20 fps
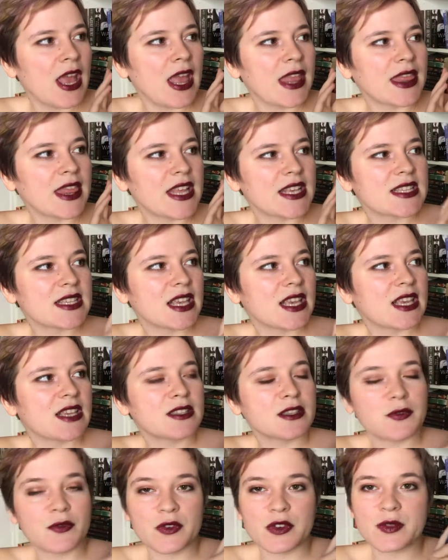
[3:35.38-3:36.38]
This is
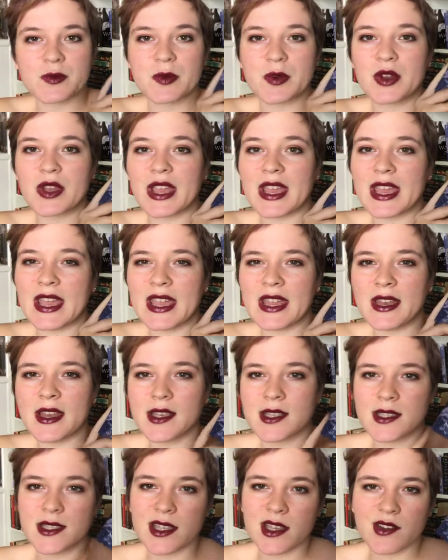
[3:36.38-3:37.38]
the first book in
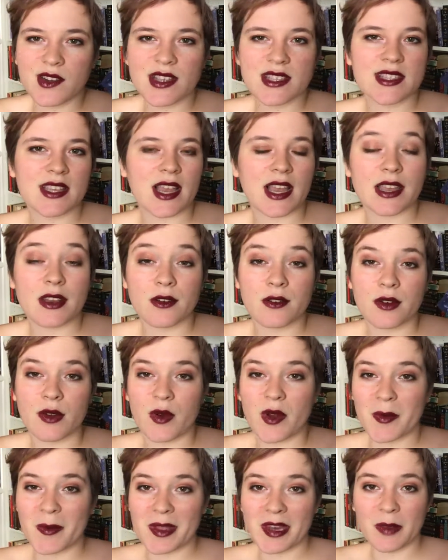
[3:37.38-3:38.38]
a series. I don't know
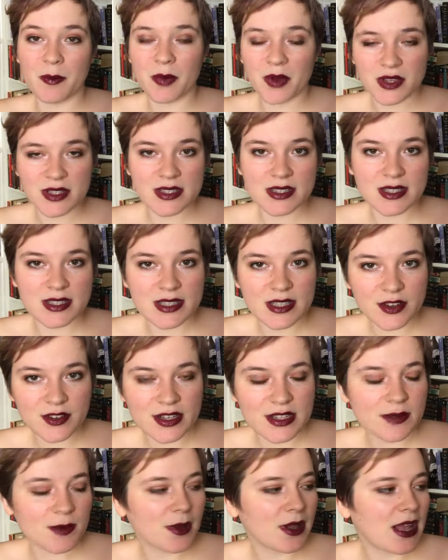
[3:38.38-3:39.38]
how many books that
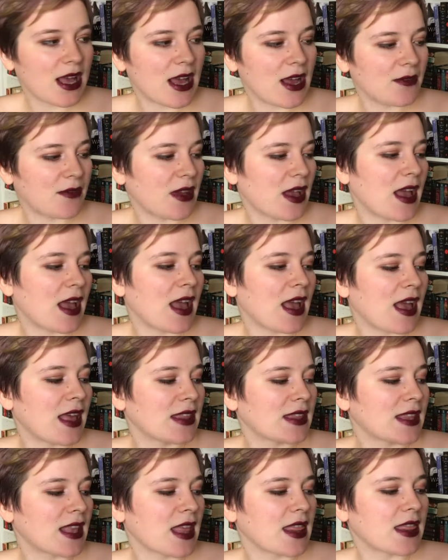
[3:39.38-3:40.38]
series will have,
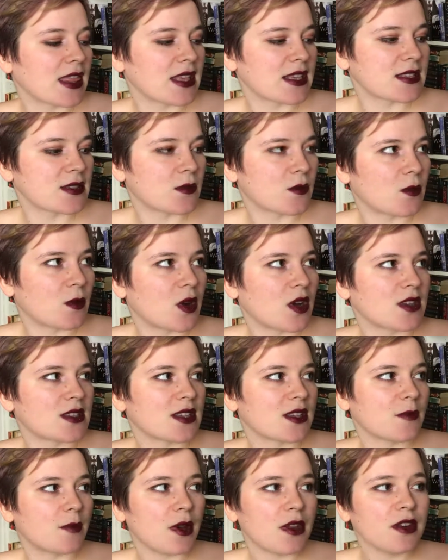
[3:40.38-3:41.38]
and this was
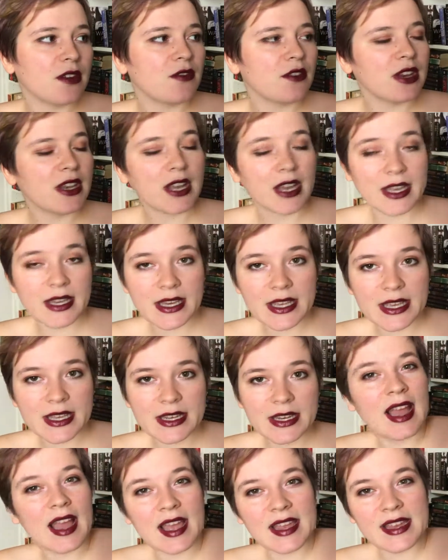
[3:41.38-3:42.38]
a buddy read I
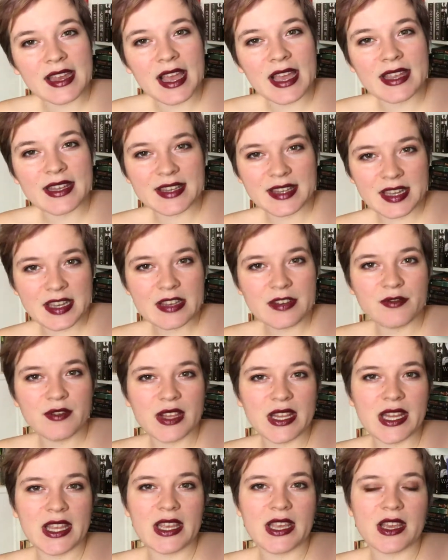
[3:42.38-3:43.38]
did. And I did
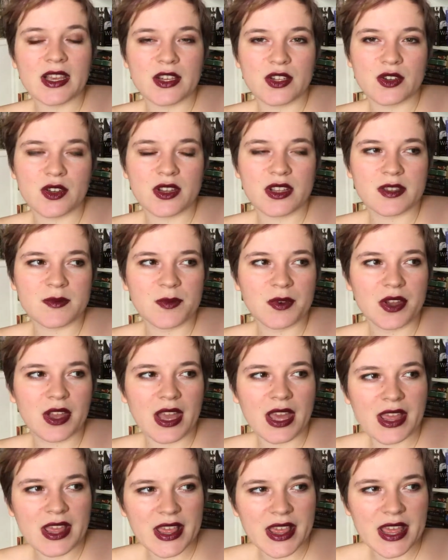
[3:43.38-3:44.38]
really enjoy this book.
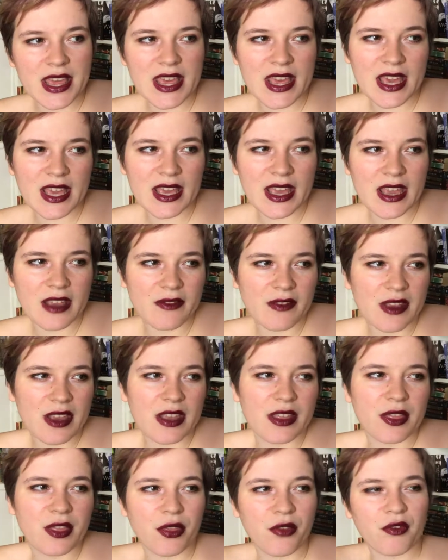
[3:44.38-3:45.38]
I think I gave
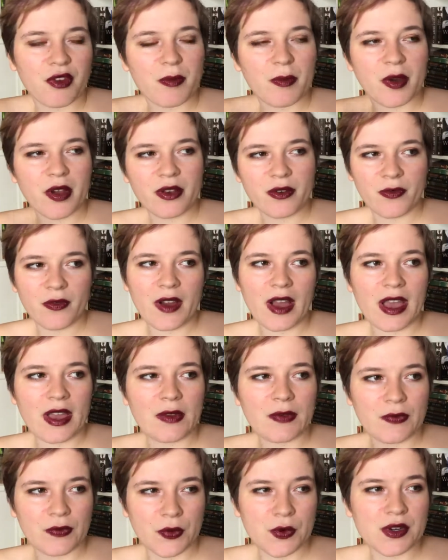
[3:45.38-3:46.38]
it
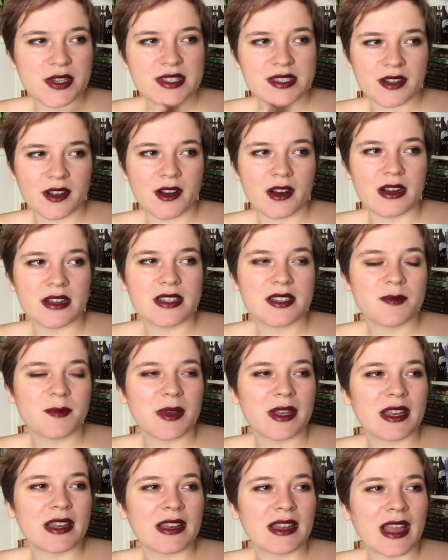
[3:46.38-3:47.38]
3.5, 4 stars,
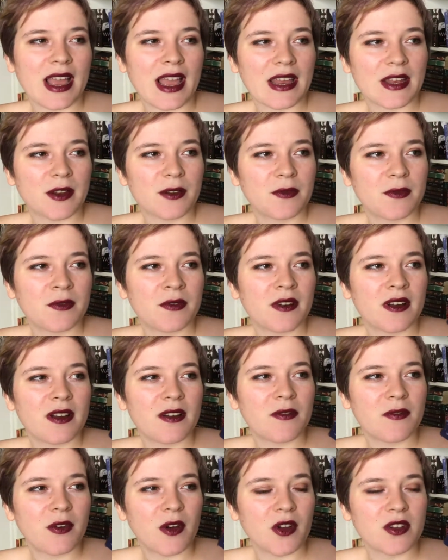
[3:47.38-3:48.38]
but it kind of
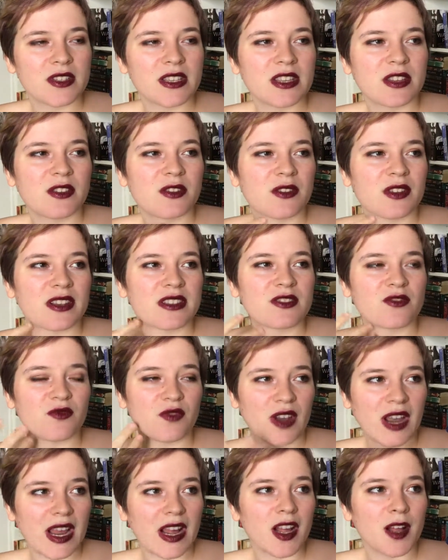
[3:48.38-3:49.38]
falls into this
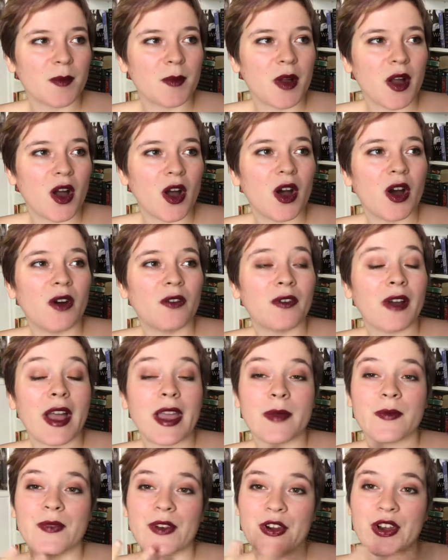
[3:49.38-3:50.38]
realm of
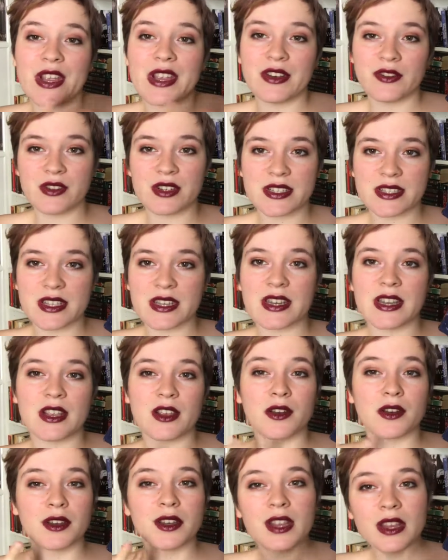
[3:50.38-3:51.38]
I'm very interested in
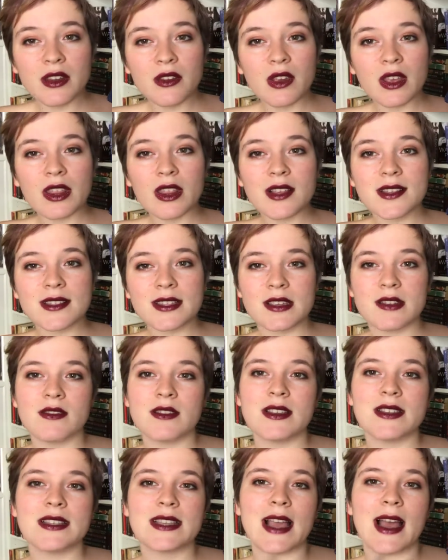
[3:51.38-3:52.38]
continuing the
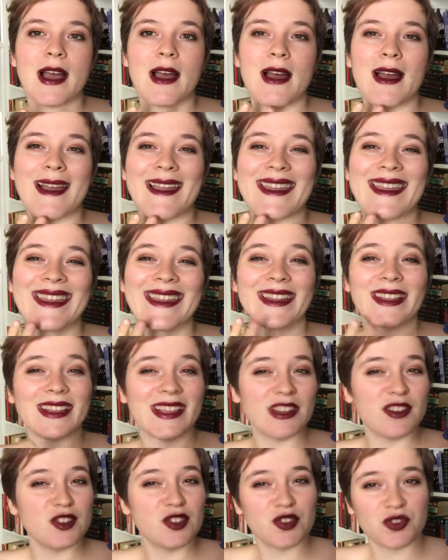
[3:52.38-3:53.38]
series. I
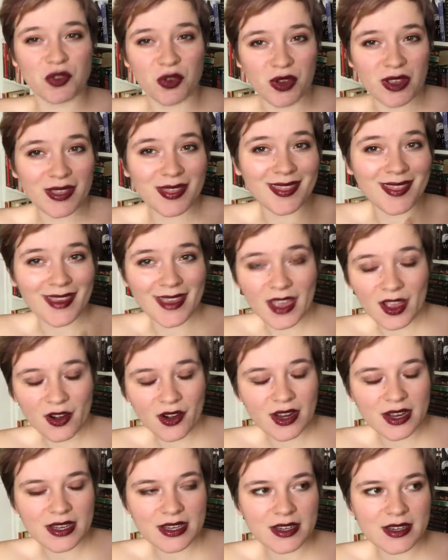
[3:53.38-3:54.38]
enjoyed the
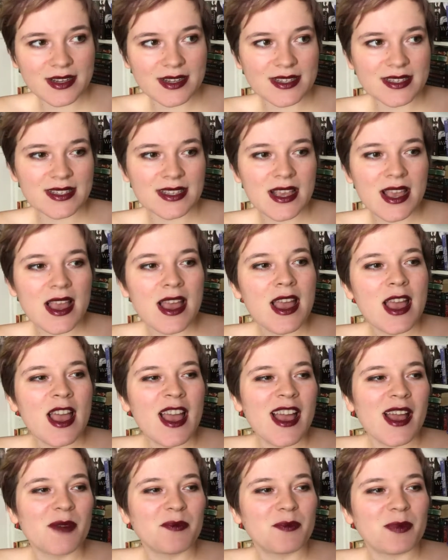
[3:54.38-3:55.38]
characters,
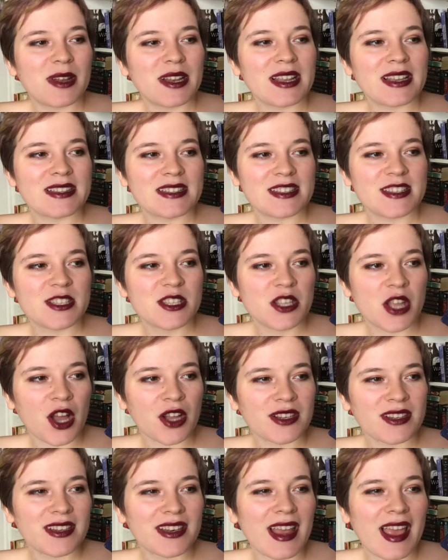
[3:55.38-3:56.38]
but it's
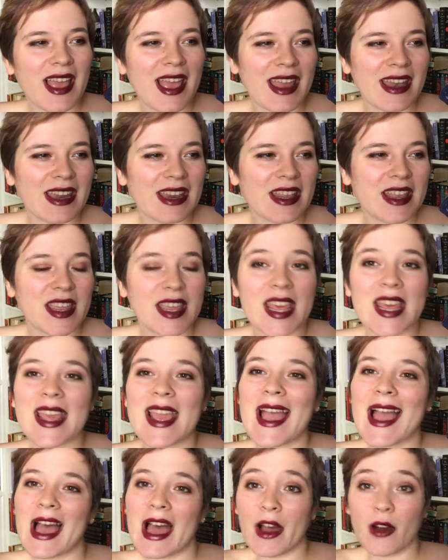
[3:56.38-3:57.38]
not
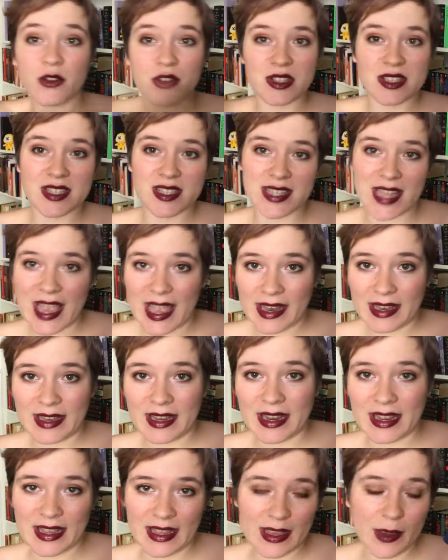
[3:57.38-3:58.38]
anything
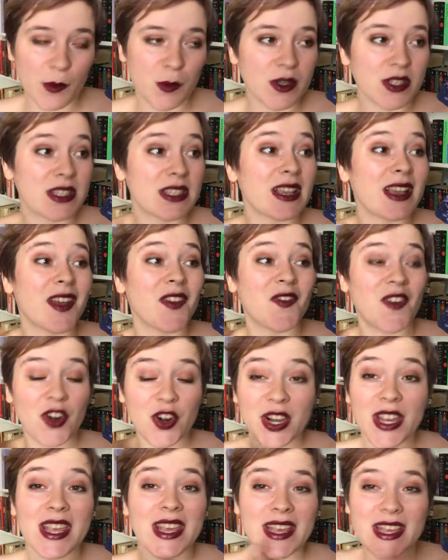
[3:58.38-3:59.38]
outstanding. It was a
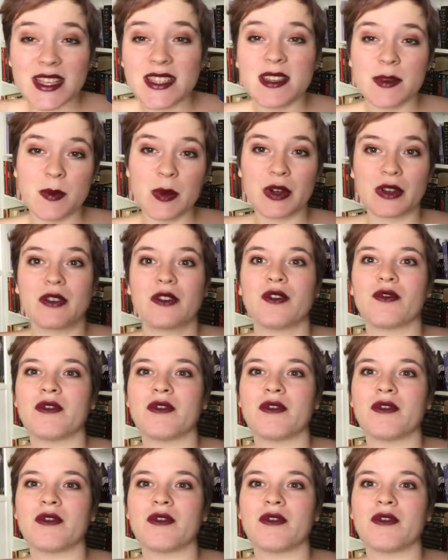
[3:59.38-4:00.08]
very easy book to